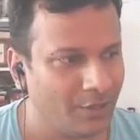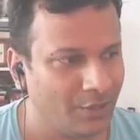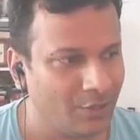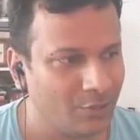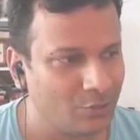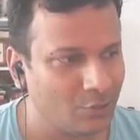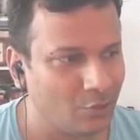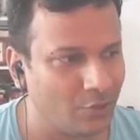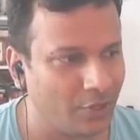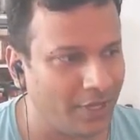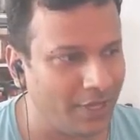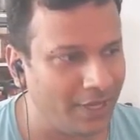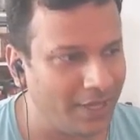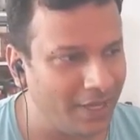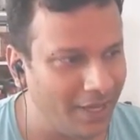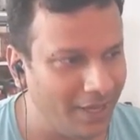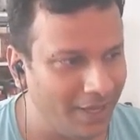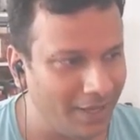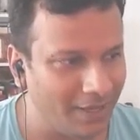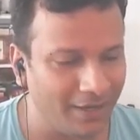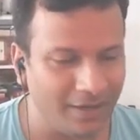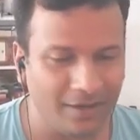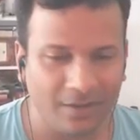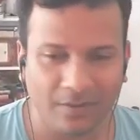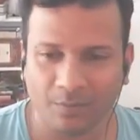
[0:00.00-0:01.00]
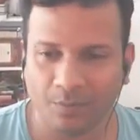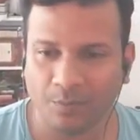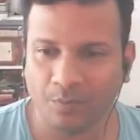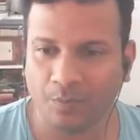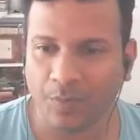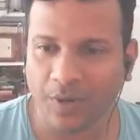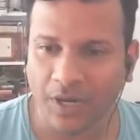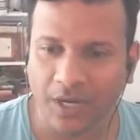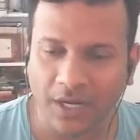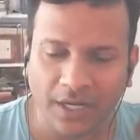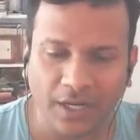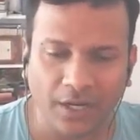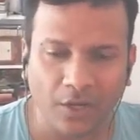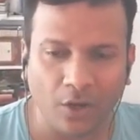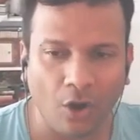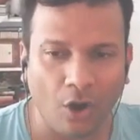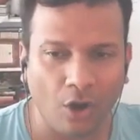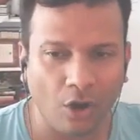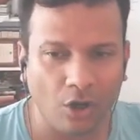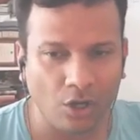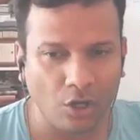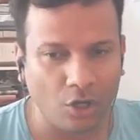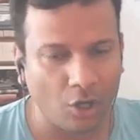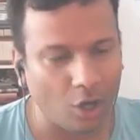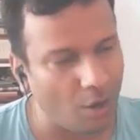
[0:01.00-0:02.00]
So here, built
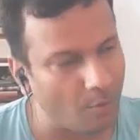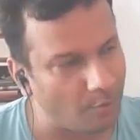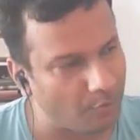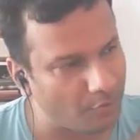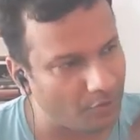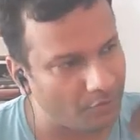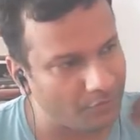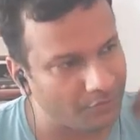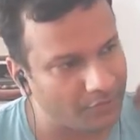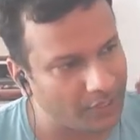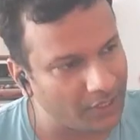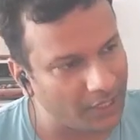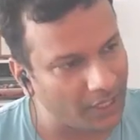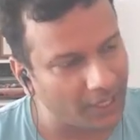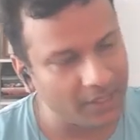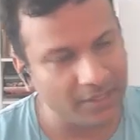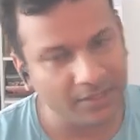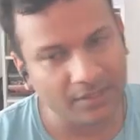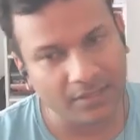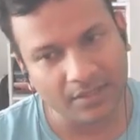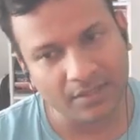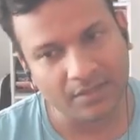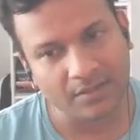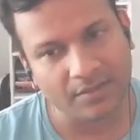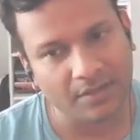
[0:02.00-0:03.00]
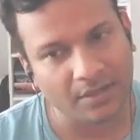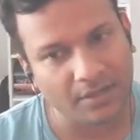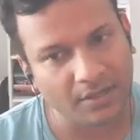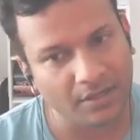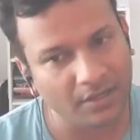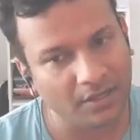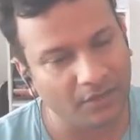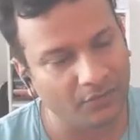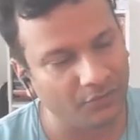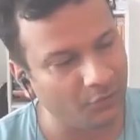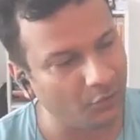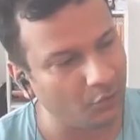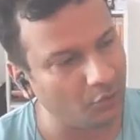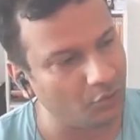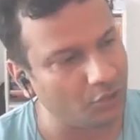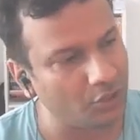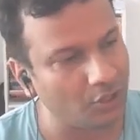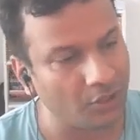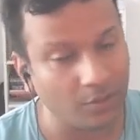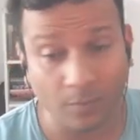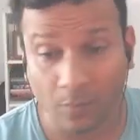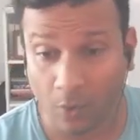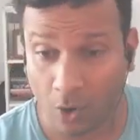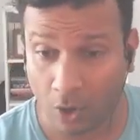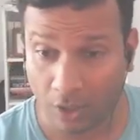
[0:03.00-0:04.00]
on top of the existing
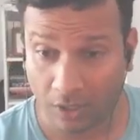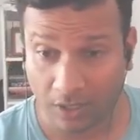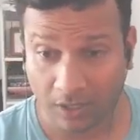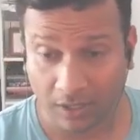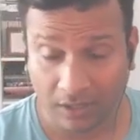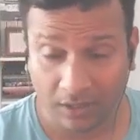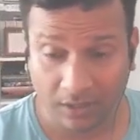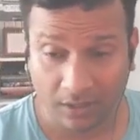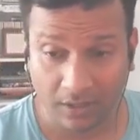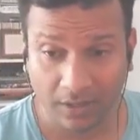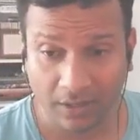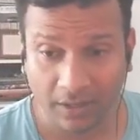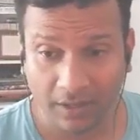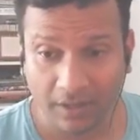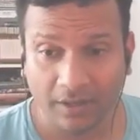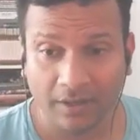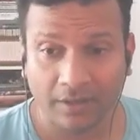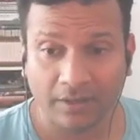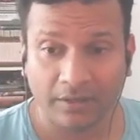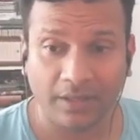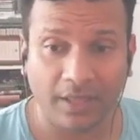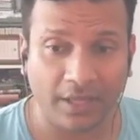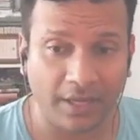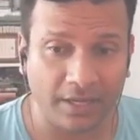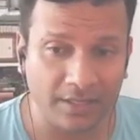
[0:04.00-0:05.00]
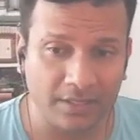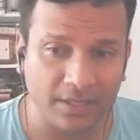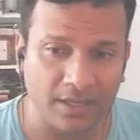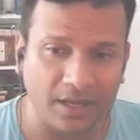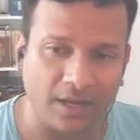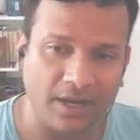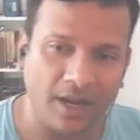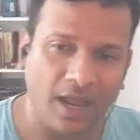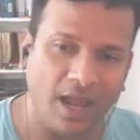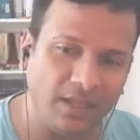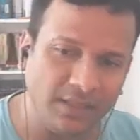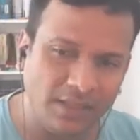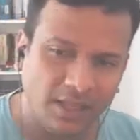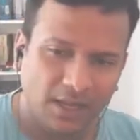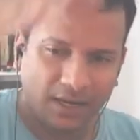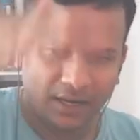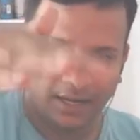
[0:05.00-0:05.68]
diffusion model, there is another